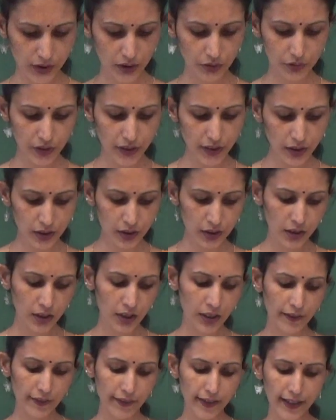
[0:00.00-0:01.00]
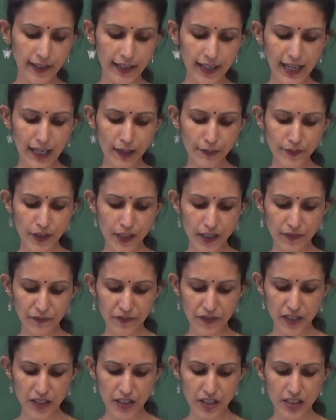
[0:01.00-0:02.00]
Okay, then after he
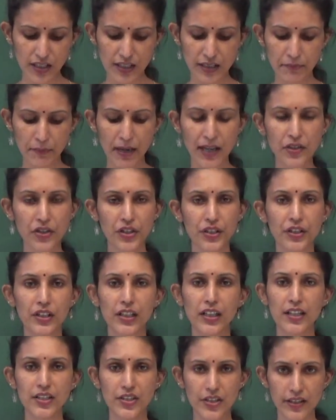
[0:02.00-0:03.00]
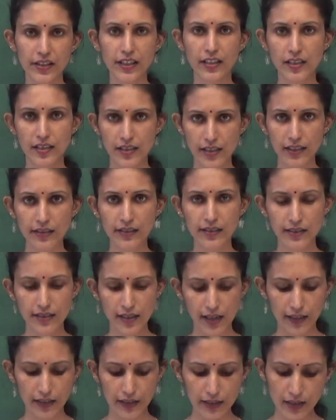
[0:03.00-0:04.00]
finished his matriculation, that's 10th
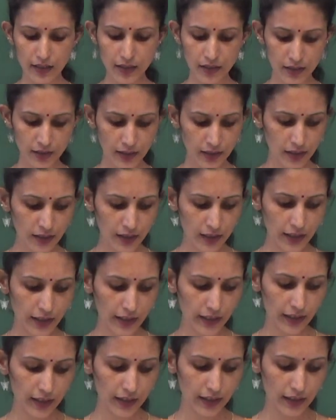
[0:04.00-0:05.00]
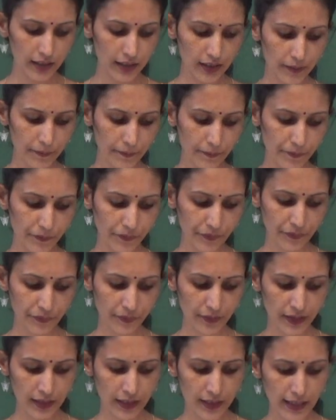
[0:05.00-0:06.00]
standard,
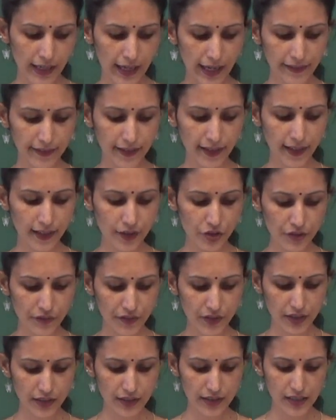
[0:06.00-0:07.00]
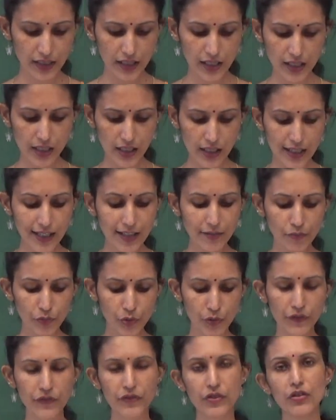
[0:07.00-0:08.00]
at the age of 16, he
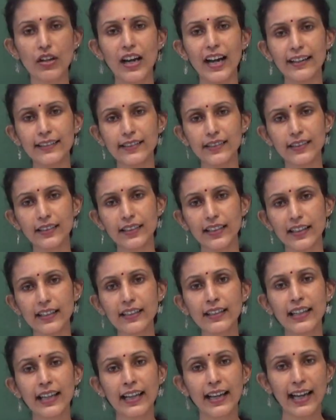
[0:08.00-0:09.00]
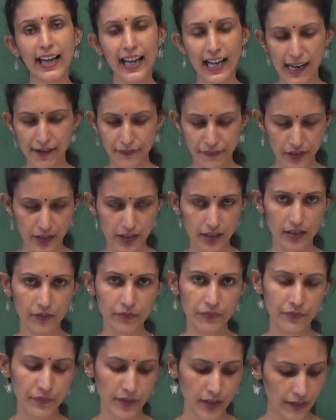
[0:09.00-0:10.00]
moved to Aden in Africa.
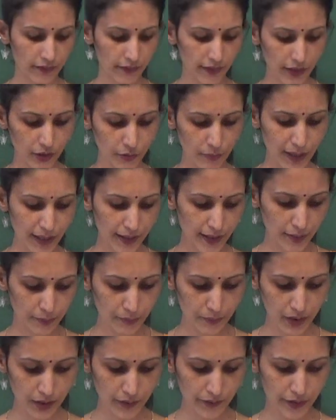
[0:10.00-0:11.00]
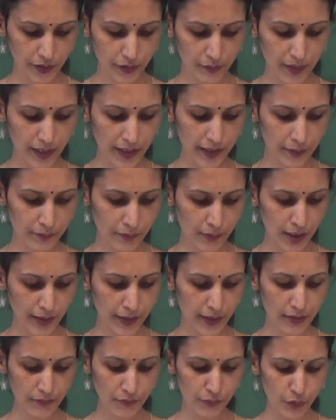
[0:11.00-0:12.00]
Dhirubhai
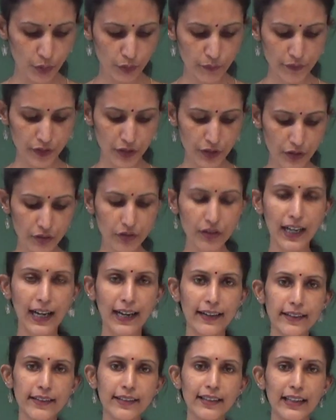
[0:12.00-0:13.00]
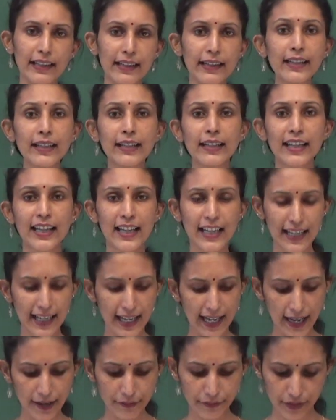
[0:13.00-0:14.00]
Ambani moved to Aden in
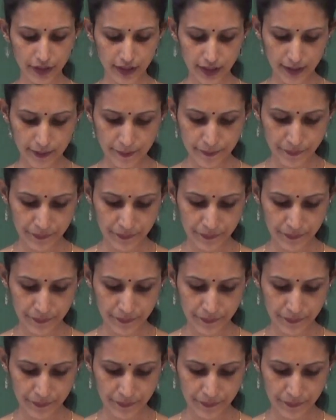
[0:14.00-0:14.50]
Africa.